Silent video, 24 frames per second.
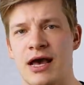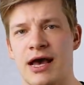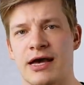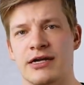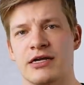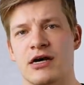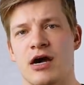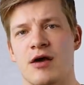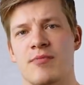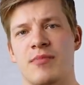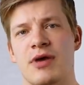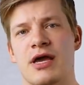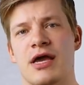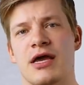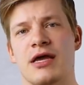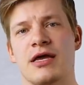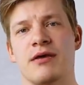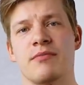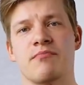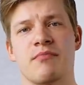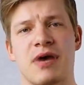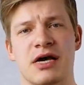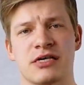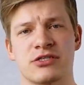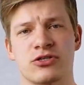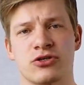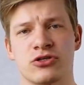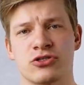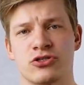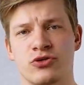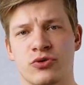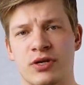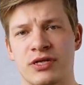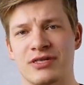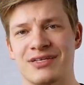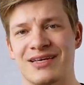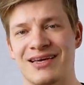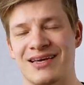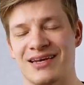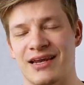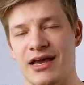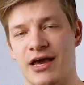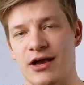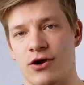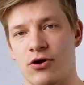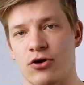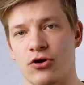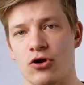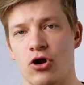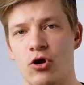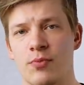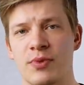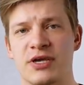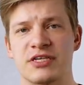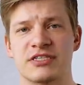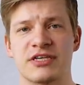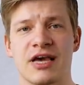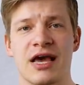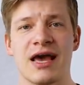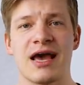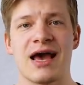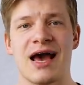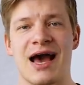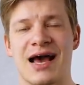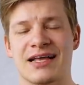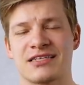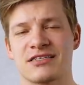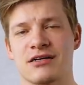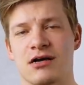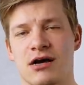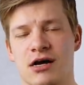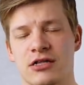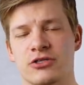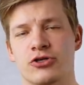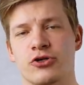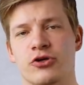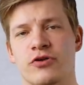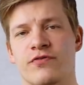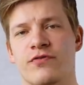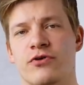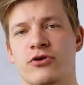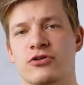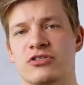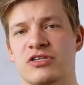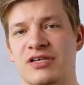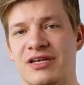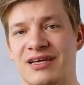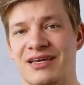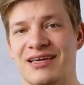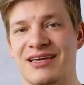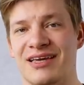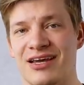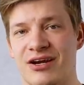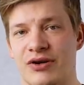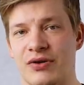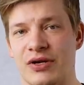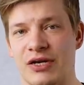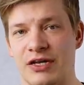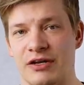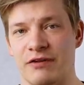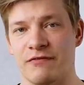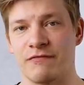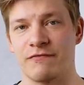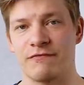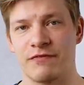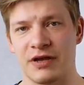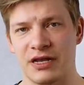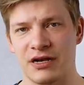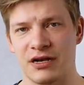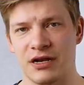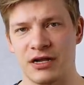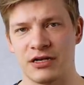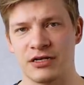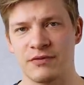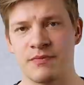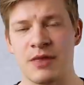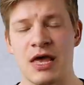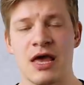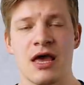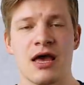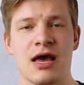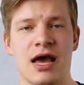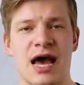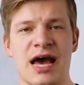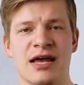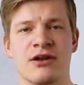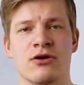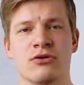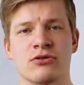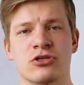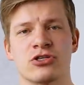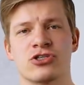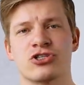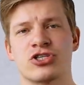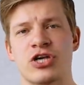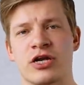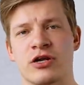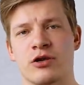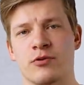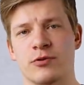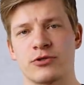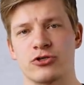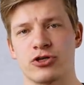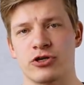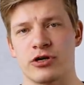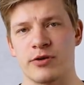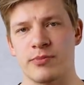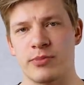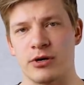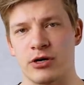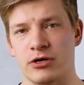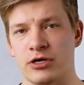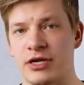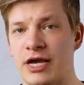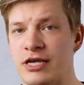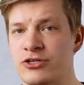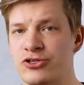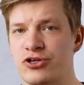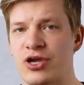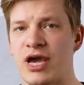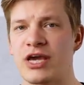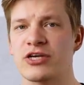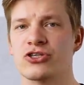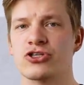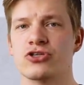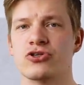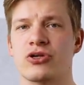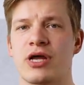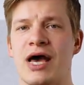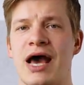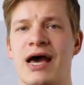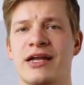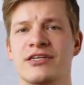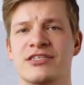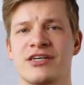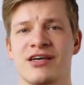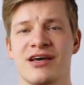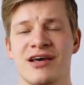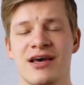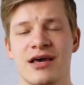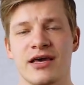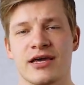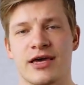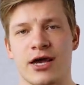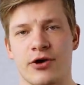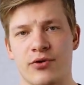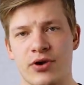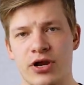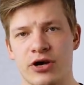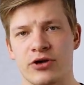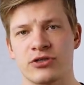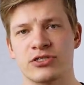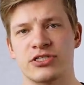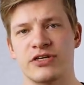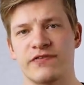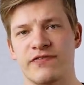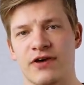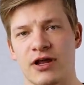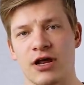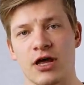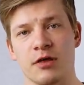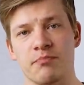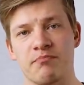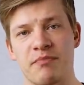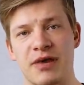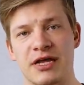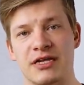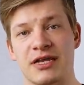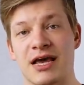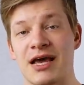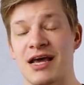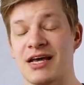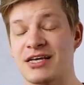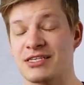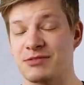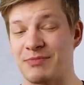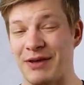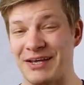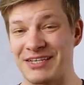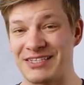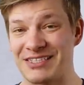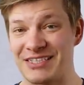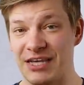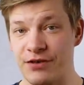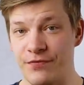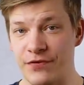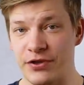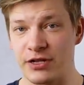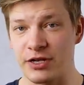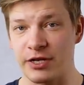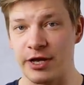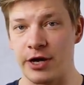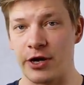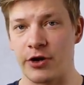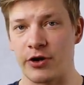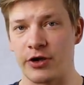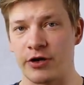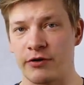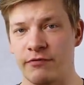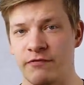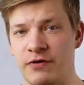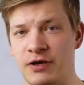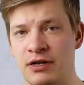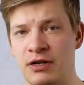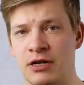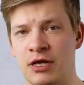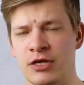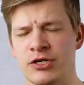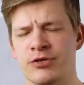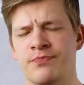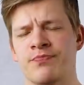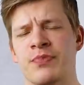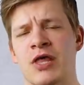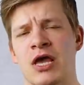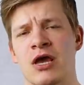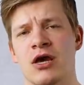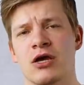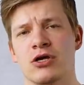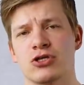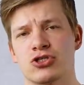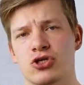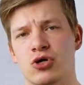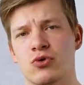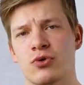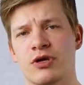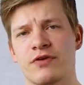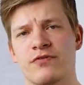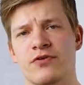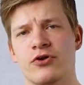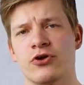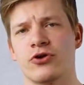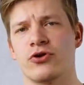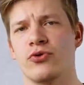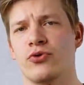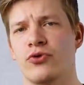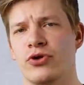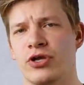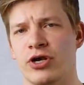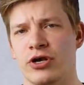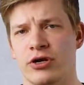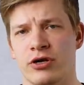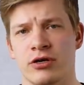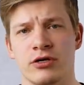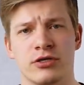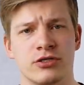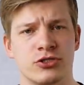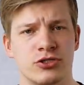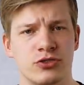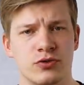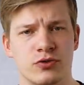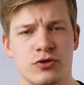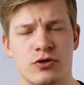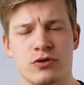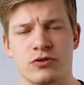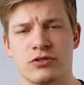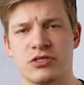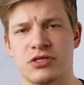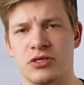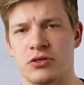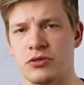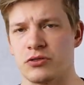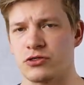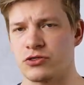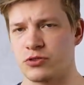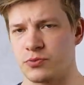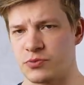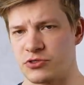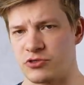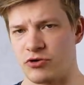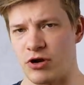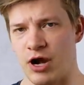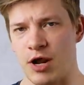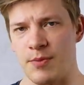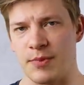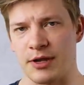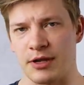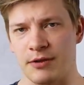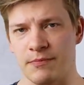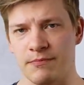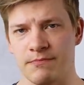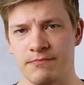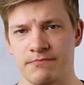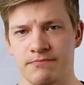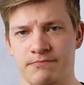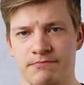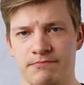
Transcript: and I'm a master's student in economics at Aalto University here in Finland. And on this channel, we talk about education and career development specifically here in Finland. So if you're new here, do consider subscribing.